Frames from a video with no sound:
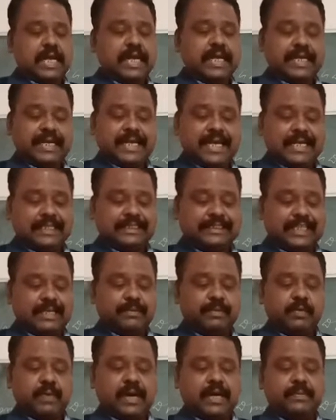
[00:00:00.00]
Real
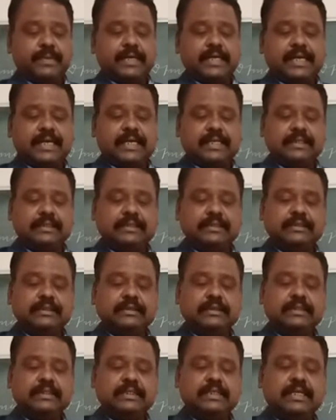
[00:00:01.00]
GDP what beta?
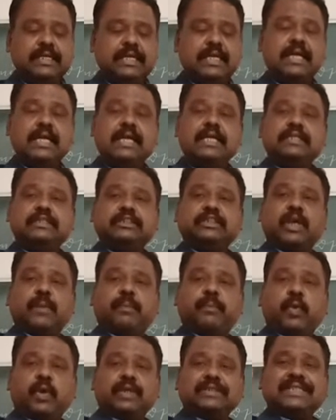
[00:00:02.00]

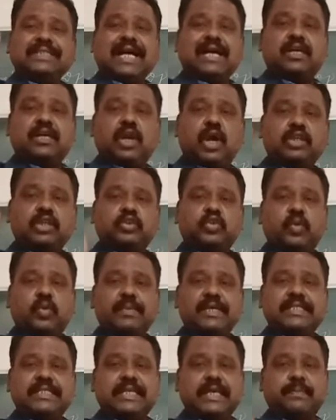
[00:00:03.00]
Suppose the gross
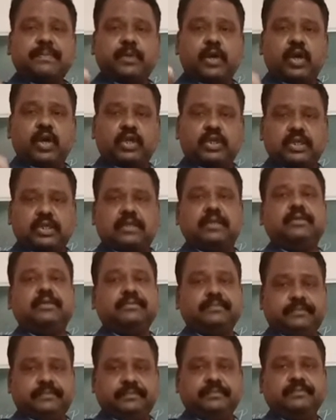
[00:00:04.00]
domestic product
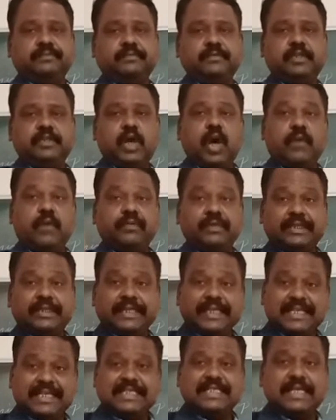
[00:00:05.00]

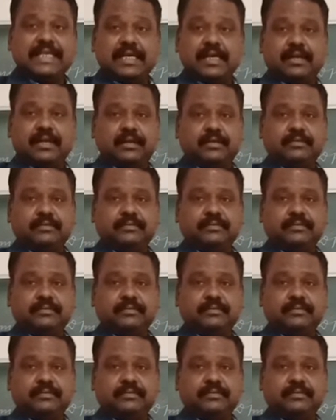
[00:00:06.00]
of this year